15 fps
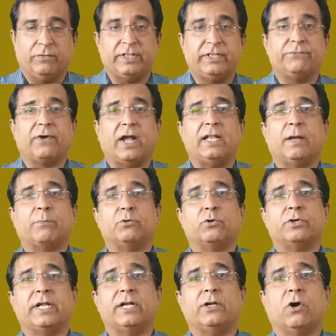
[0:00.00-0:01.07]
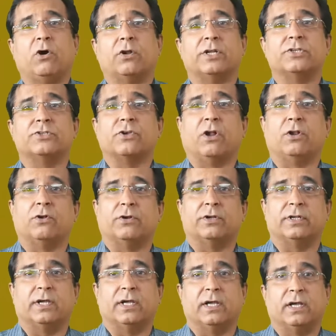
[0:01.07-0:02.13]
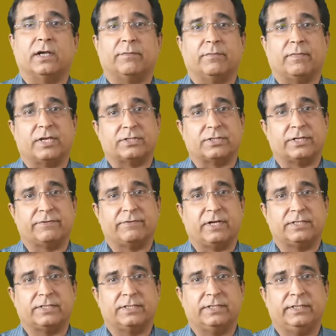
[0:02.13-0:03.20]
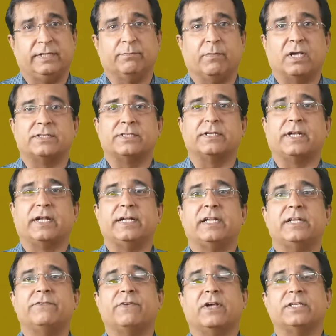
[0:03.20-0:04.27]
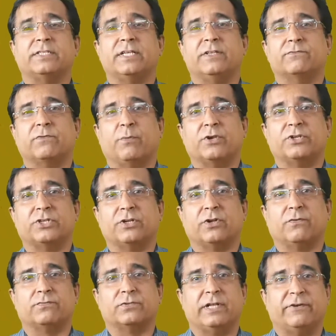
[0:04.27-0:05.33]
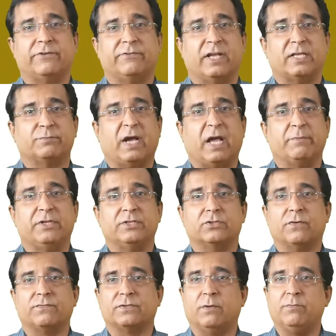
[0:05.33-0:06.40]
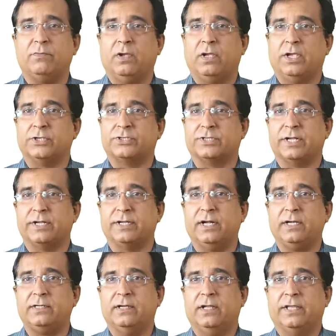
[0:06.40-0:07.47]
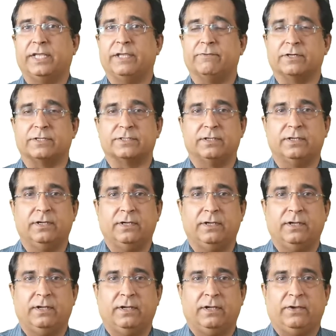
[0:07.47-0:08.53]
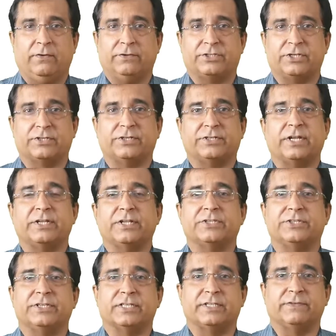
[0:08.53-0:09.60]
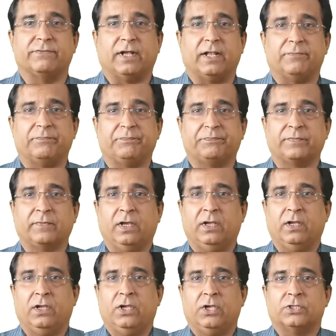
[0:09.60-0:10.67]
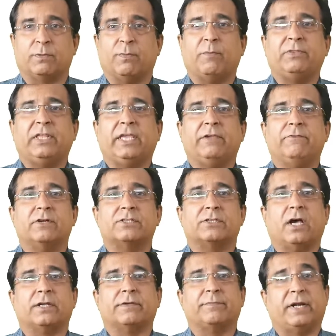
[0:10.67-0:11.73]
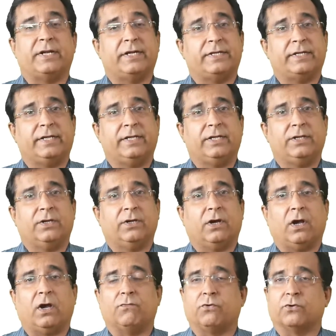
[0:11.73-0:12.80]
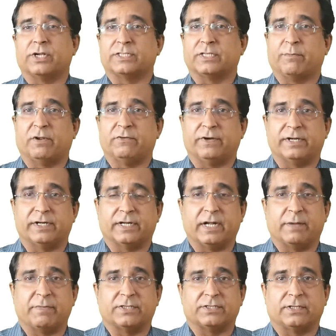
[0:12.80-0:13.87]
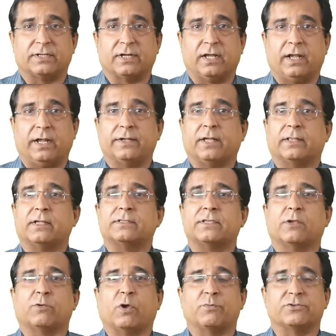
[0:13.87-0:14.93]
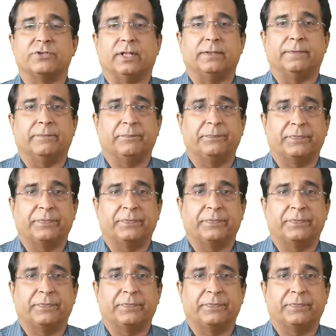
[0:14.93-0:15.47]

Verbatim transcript: When the file uploaded or installed on a uh, master device, the master identifies the information of slave device by means of some standard keywords, which is written in GSD file. Some of the keywords are mandatory, uh, for example, vendor name, etc. and others are optional.